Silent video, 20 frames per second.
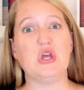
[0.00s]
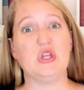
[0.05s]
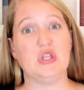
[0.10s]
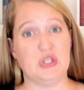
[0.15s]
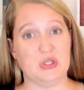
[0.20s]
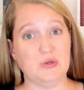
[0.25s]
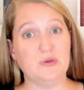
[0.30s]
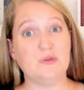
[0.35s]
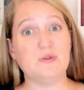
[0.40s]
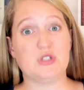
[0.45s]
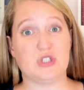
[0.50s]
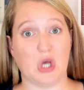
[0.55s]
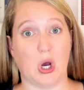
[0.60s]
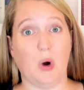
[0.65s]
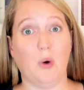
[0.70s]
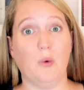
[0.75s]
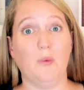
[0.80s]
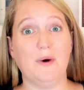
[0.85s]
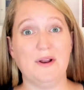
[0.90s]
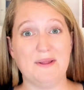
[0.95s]
You
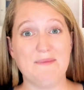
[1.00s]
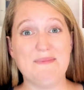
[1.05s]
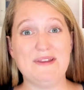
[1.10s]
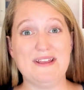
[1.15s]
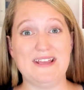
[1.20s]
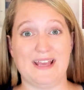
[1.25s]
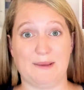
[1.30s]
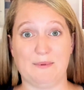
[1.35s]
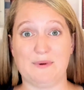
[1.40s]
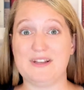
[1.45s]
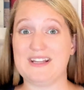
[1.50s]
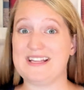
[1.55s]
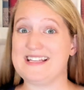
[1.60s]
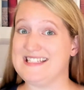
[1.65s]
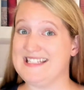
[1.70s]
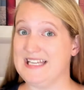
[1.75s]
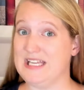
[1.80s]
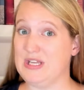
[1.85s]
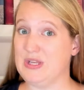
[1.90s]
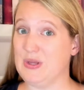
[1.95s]
don't want to be able to
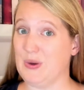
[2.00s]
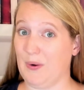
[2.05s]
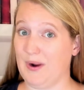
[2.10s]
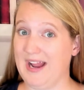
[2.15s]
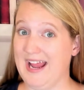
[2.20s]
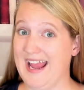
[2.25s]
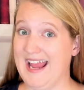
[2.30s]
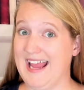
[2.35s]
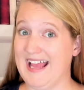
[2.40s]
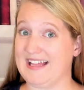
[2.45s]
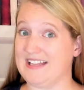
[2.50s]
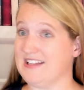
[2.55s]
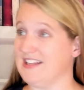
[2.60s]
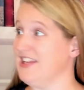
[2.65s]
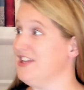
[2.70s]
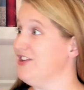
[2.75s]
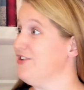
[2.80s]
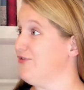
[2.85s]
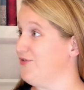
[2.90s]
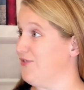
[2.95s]
see your hand
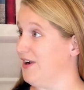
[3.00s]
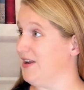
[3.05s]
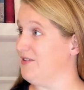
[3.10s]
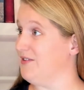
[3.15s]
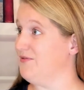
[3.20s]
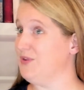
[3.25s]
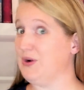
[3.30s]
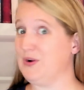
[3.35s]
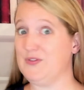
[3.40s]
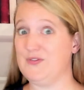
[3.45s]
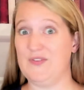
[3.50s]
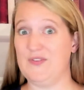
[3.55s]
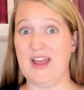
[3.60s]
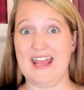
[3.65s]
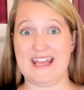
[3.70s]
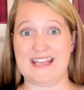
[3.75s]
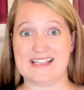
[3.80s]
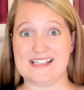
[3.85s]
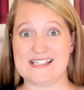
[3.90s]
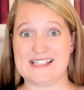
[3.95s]
in front of your
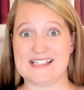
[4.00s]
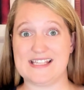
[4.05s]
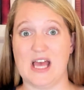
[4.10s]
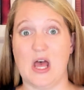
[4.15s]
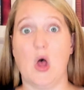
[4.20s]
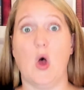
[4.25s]
face